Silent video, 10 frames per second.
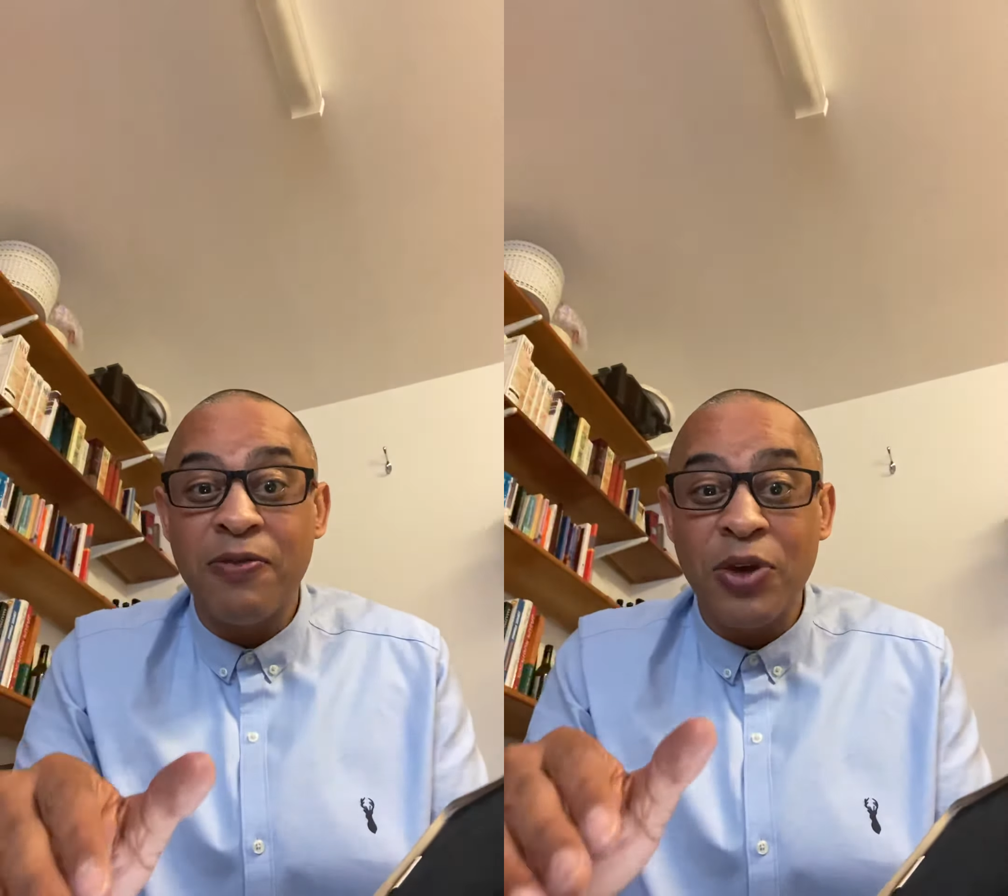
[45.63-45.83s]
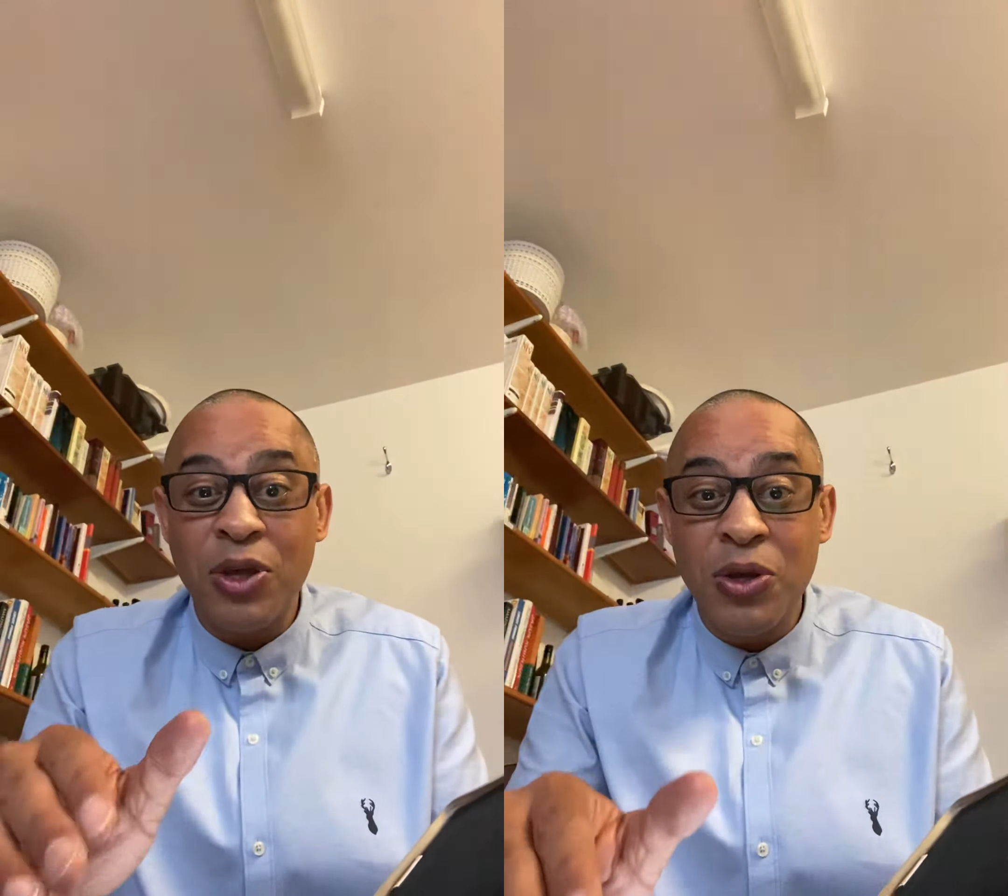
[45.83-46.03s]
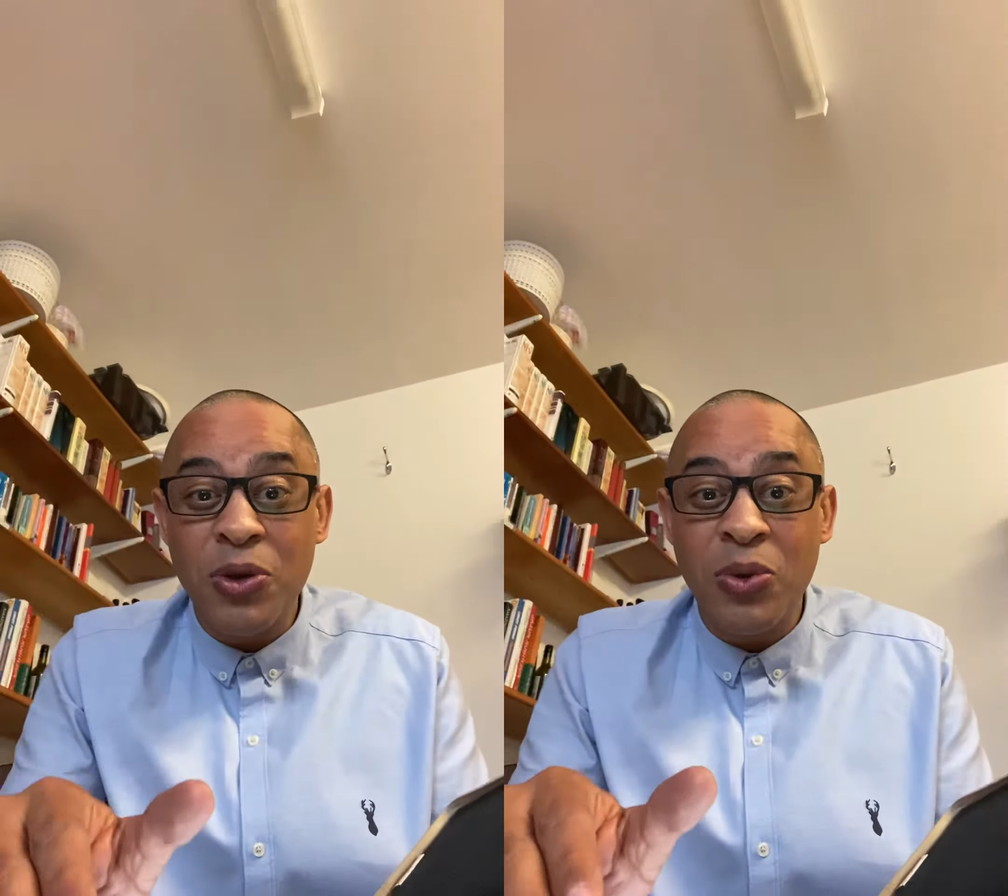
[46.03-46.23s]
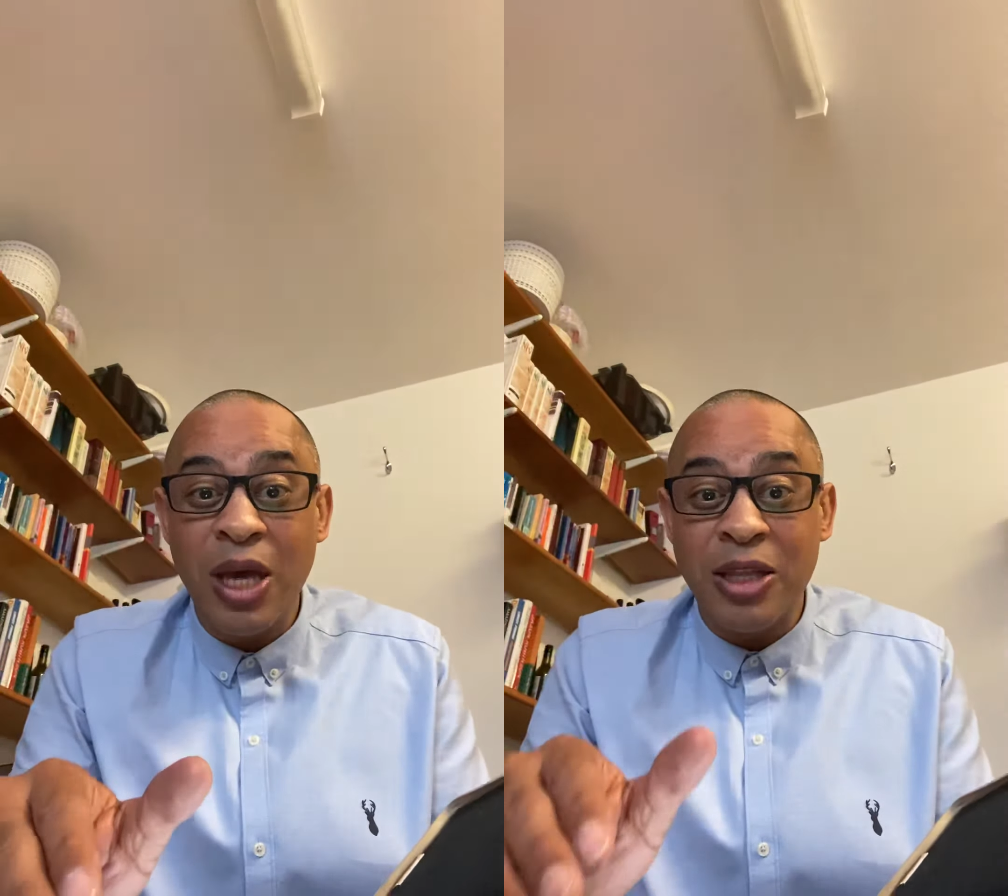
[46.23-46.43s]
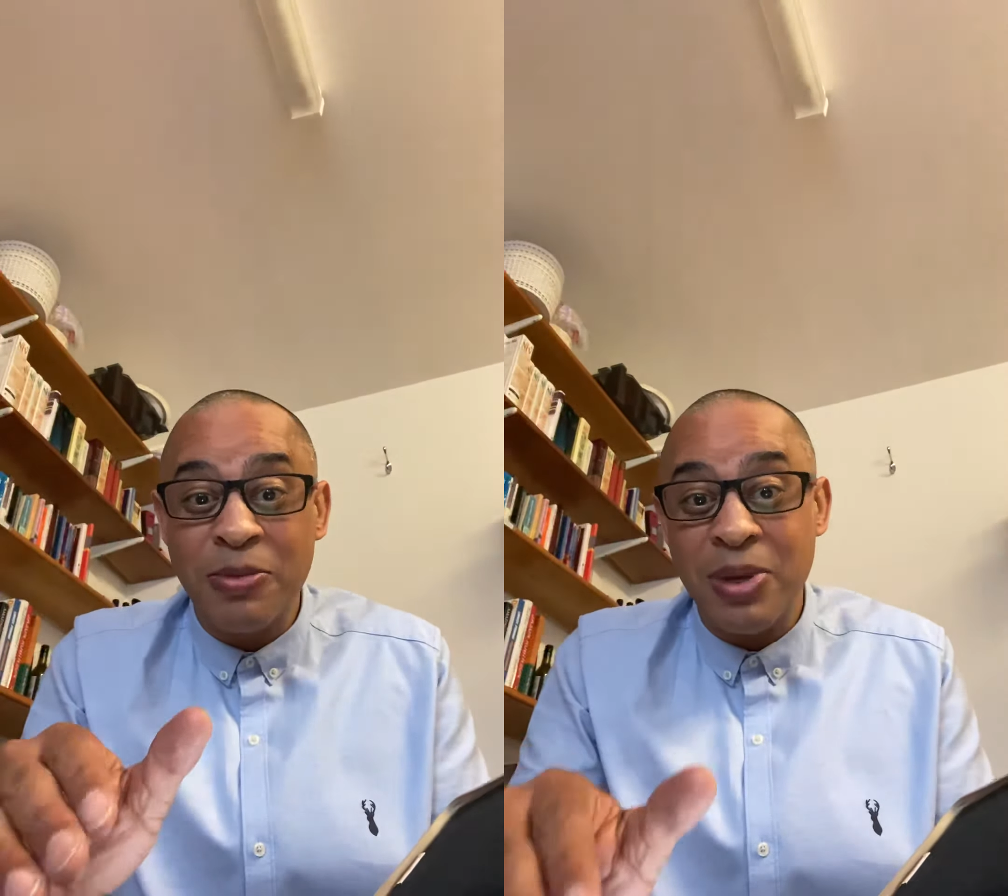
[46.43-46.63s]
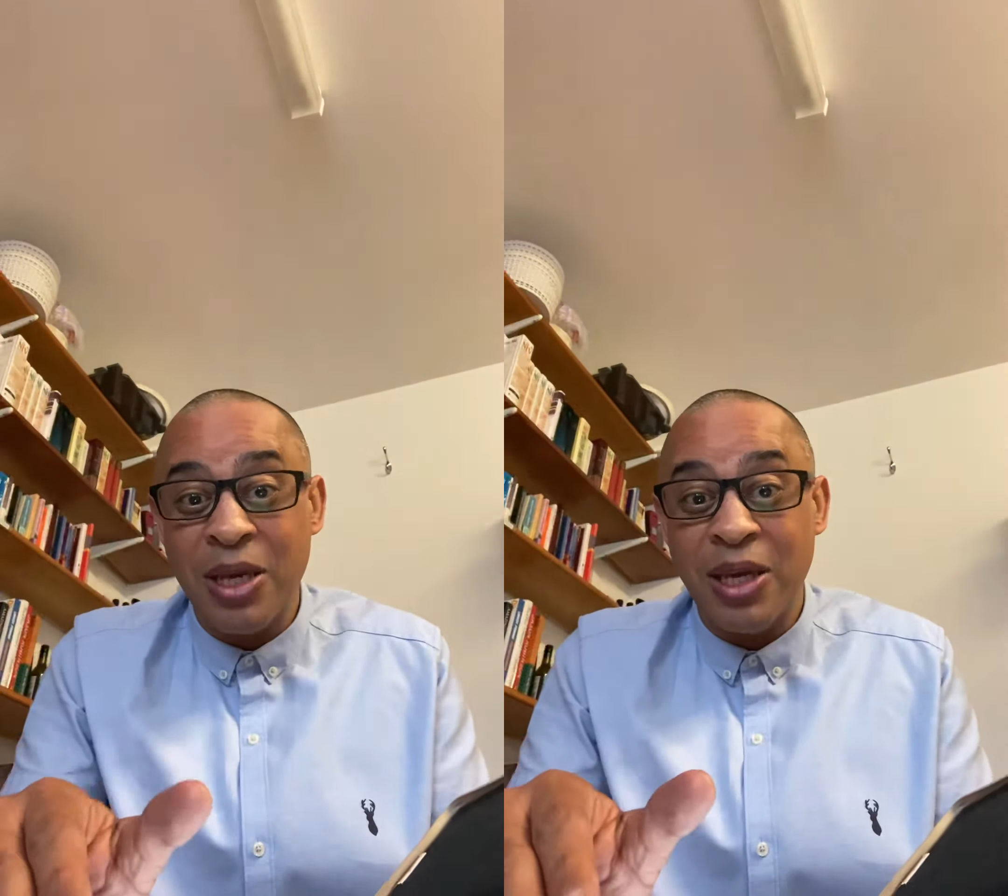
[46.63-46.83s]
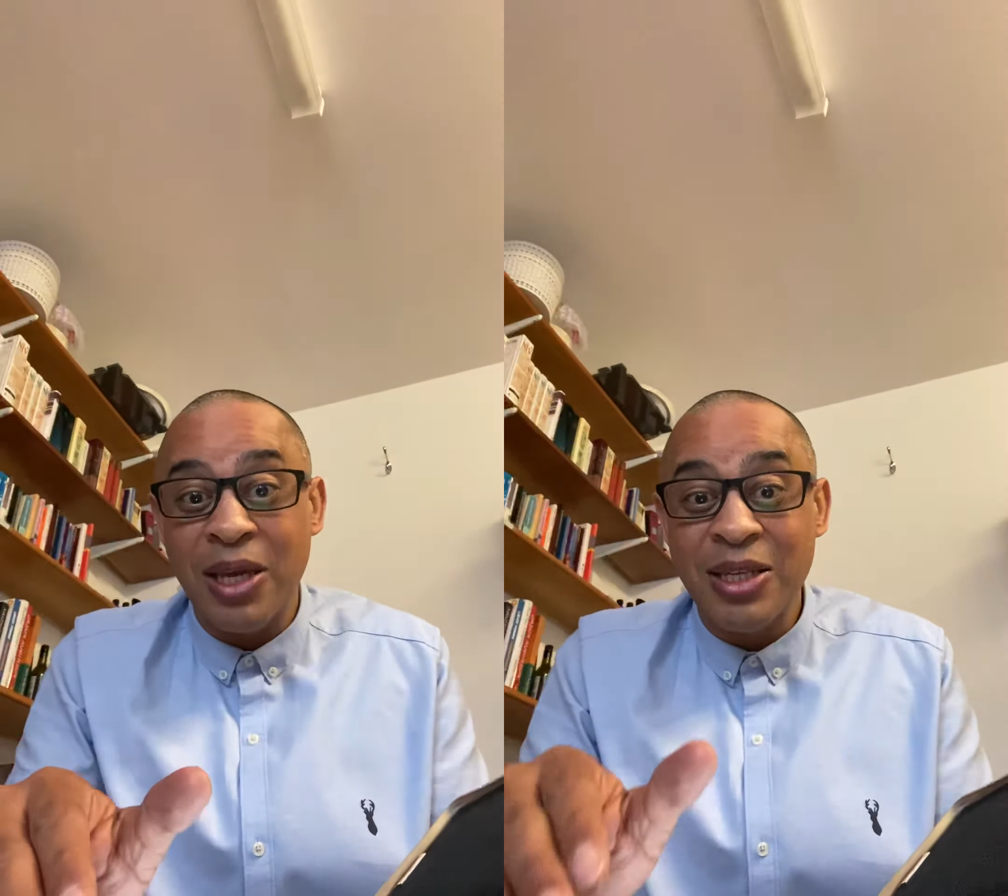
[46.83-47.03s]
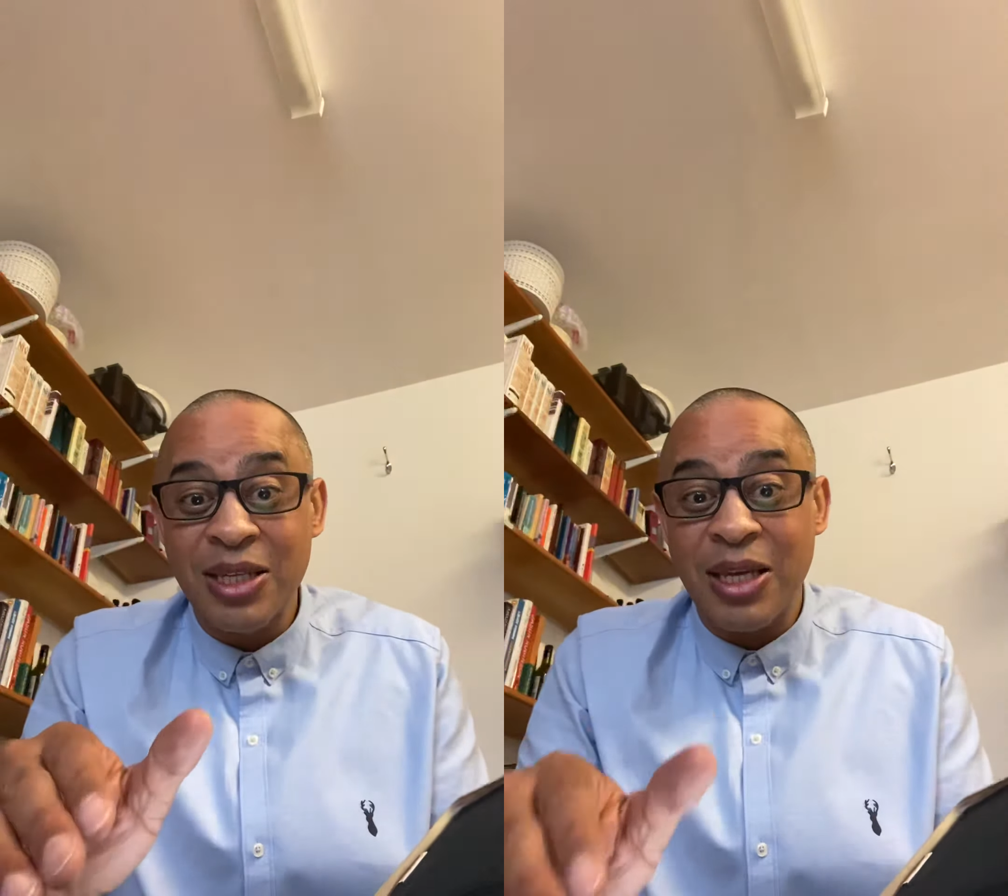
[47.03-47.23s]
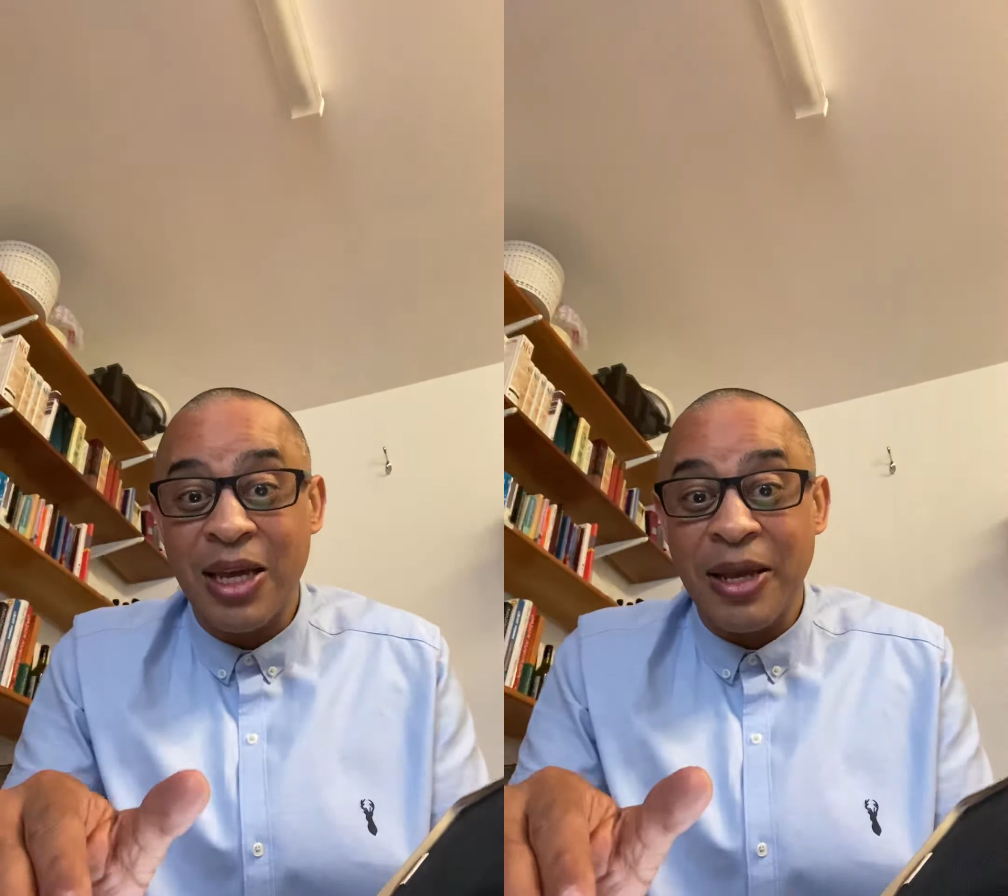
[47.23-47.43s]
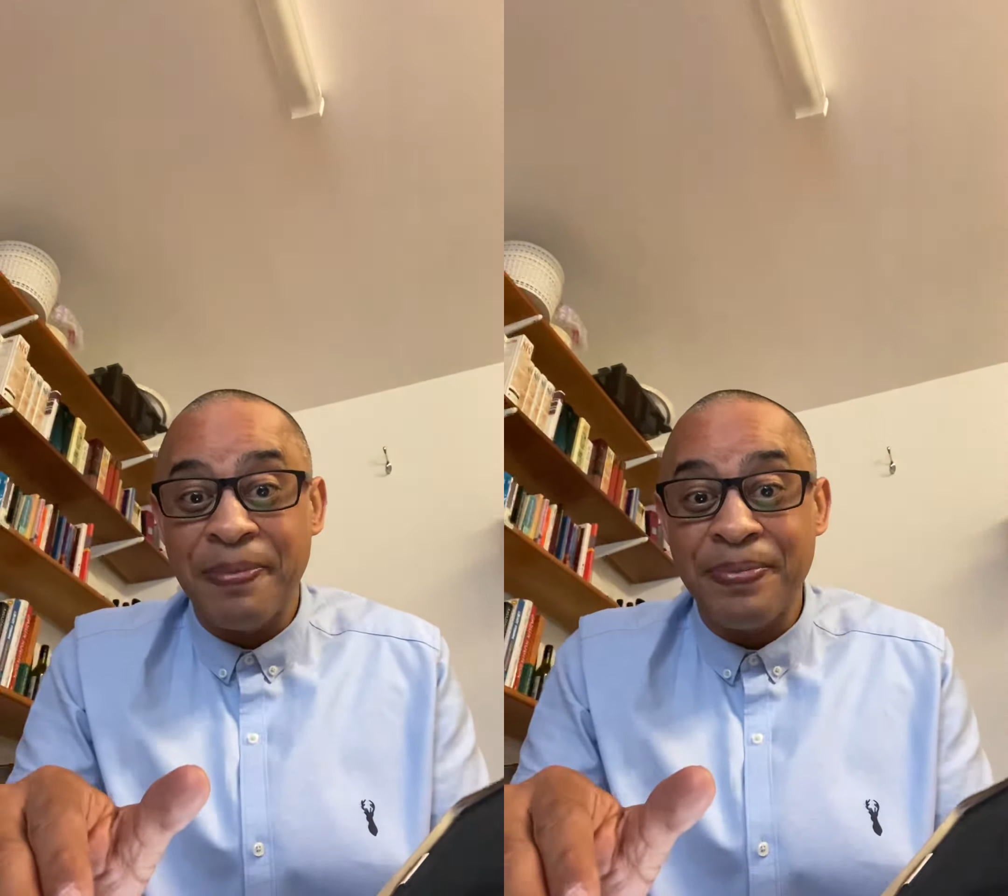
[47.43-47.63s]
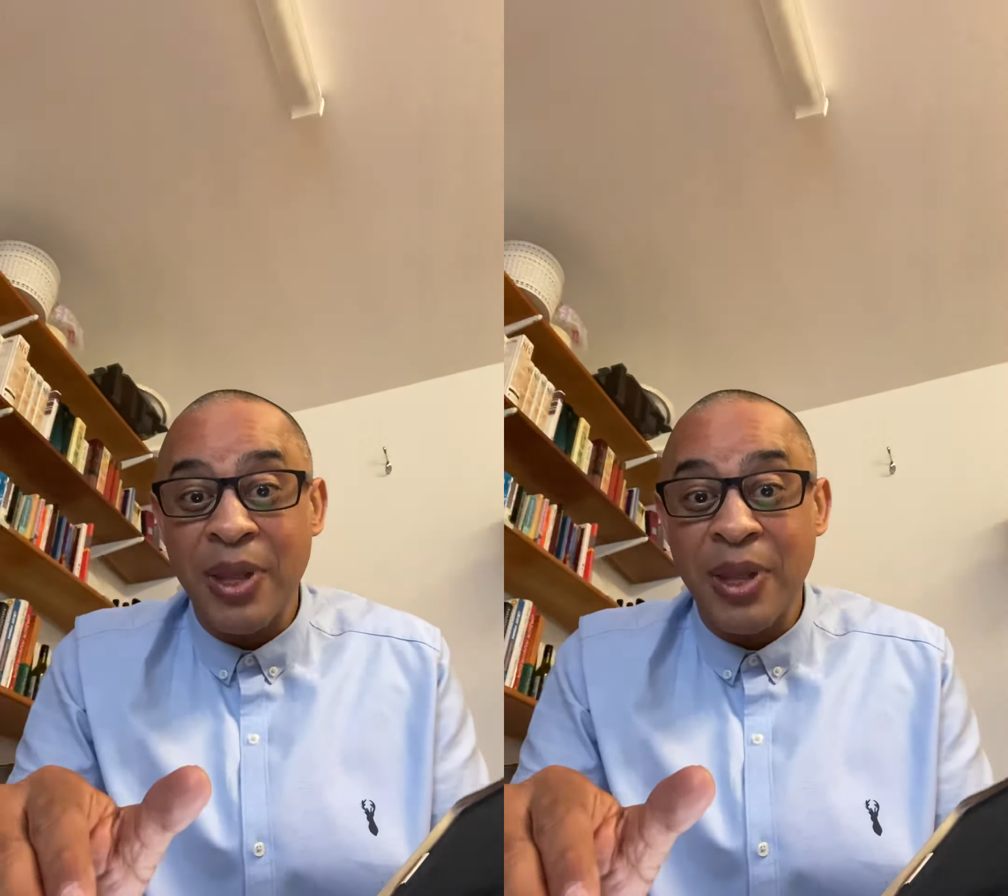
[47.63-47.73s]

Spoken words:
for you and me today?